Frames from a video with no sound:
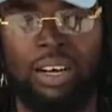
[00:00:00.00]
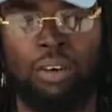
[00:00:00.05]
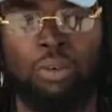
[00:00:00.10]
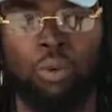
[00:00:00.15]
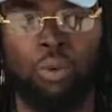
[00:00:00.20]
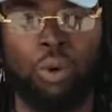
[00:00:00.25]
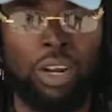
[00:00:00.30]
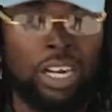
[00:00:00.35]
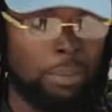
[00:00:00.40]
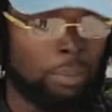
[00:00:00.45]

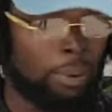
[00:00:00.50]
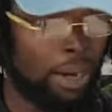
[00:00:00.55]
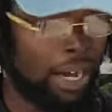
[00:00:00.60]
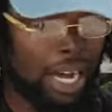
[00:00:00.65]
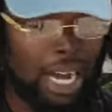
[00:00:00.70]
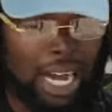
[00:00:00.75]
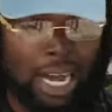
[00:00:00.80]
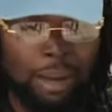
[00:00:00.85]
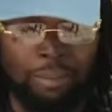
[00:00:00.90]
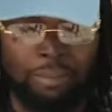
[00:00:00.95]
Whole heap
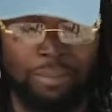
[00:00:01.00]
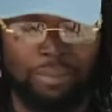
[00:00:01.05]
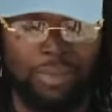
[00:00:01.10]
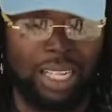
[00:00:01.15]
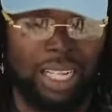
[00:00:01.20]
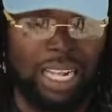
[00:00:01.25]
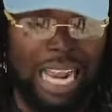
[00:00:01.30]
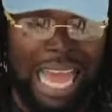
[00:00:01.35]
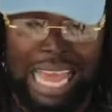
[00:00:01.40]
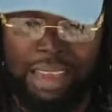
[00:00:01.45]
of
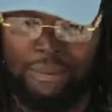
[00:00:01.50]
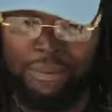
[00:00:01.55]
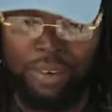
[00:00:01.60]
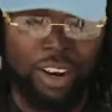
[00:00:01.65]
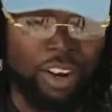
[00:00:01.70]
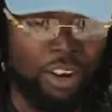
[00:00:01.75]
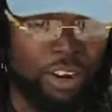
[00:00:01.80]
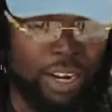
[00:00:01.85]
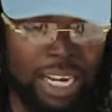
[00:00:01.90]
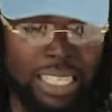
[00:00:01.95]
life
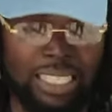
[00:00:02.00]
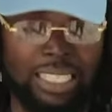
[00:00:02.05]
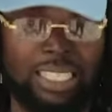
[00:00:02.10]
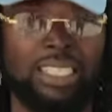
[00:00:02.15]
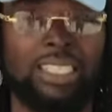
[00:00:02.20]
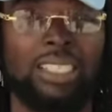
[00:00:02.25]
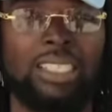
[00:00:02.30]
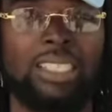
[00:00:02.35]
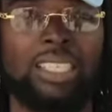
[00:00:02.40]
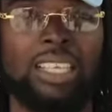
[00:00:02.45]
learned
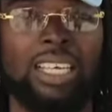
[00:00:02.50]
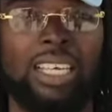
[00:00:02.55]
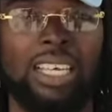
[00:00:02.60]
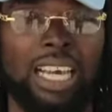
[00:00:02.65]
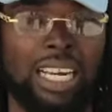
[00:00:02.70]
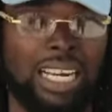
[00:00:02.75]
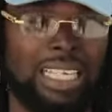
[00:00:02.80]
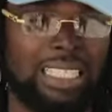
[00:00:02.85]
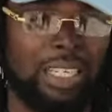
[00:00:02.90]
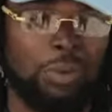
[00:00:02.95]
lessons, you
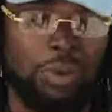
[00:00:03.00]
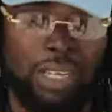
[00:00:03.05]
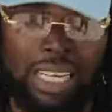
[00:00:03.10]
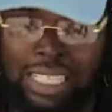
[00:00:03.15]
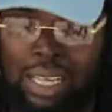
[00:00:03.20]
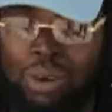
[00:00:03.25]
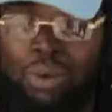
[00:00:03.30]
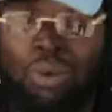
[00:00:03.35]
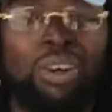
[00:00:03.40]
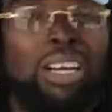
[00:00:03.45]
understand? We get
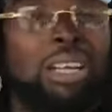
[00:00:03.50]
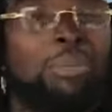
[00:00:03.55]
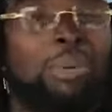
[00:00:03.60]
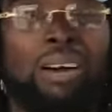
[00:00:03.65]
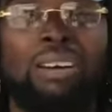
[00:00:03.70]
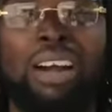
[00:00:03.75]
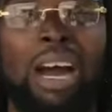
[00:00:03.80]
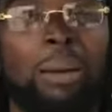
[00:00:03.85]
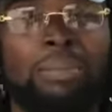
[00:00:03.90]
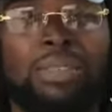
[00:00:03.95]
a whole heap of
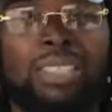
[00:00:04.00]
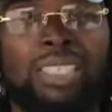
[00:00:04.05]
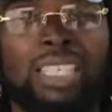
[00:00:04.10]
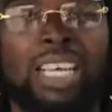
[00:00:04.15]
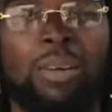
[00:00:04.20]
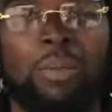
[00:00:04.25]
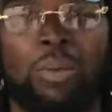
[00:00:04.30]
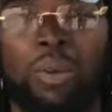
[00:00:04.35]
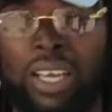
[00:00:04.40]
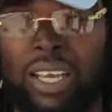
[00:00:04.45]
rob,
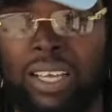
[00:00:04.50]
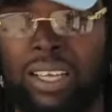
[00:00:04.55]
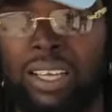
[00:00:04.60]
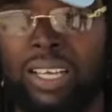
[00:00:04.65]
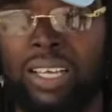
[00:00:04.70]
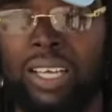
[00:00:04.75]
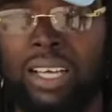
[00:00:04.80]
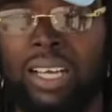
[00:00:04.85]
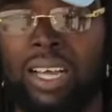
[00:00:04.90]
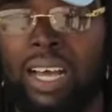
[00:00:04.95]
same way.
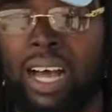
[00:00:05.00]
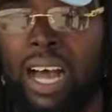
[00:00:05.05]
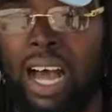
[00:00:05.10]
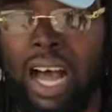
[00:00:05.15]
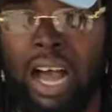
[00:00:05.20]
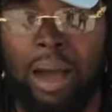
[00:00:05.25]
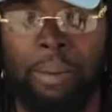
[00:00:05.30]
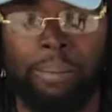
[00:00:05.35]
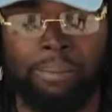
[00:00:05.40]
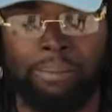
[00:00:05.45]

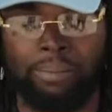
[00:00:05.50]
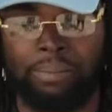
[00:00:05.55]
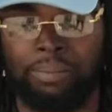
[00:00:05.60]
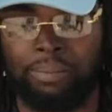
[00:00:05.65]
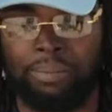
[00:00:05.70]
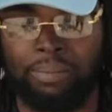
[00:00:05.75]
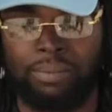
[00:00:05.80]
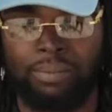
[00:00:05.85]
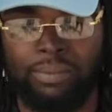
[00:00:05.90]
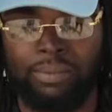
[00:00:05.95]

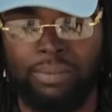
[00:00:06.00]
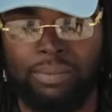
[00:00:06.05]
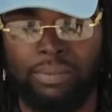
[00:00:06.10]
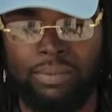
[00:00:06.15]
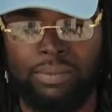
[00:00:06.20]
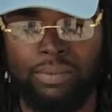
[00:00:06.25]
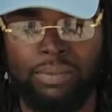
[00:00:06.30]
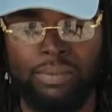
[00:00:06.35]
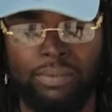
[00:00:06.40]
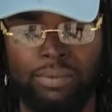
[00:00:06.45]

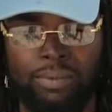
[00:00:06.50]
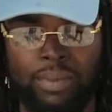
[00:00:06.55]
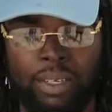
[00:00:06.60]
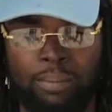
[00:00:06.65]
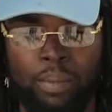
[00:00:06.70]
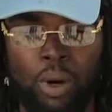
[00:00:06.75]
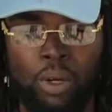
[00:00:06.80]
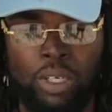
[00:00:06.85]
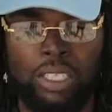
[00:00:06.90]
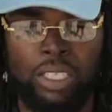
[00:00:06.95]

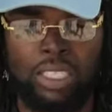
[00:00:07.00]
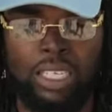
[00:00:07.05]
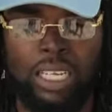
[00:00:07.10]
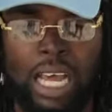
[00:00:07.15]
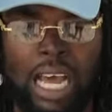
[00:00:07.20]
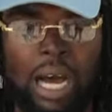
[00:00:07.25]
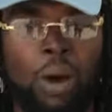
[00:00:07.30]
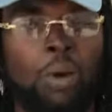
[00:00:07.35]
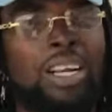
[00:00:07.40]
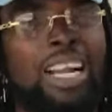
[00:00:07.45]
But
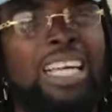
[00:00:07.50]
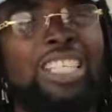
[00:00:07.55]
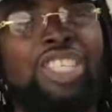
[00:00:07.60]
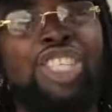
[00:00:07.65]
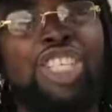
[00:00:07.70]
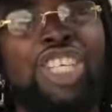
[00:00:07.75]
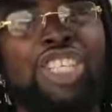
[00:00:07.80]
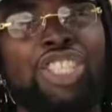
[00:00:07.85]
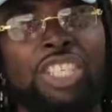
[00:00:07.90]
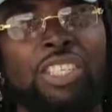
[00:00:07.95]
I would not
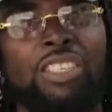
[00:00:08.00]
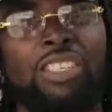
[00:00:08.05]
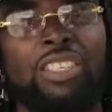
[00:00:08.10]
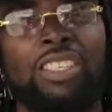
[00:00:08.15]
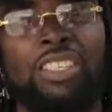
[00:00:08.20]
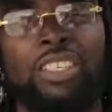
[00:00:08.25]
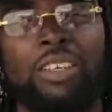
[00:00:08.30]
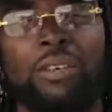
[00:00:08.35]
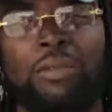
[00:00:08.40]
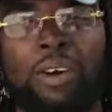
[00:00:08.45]
change it
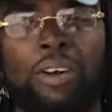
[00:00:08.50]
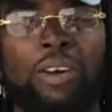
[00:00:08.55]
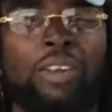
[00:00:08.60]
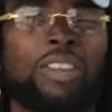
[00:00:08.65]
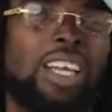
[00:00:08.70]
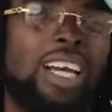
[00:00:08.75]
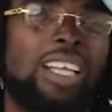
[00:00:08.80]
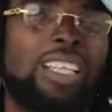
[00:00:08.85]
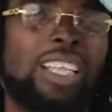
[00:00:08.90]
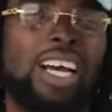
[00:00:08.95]
for
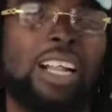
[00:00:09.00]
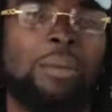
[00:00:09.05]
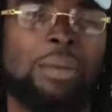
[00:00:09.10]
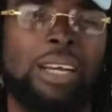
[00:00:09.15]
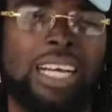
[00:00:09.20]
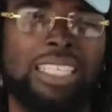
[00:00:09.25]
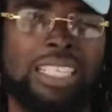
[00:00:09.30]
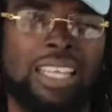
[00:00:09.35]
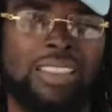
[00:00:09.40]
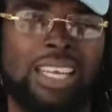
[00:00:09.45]
nothing at all,
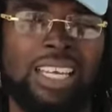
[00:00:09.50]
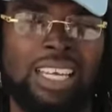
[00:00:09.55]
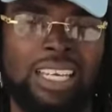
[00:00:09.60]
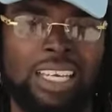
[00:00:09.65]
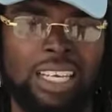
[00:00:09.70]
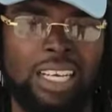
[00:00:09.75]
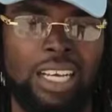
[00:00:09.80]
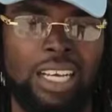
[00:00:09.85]
because I think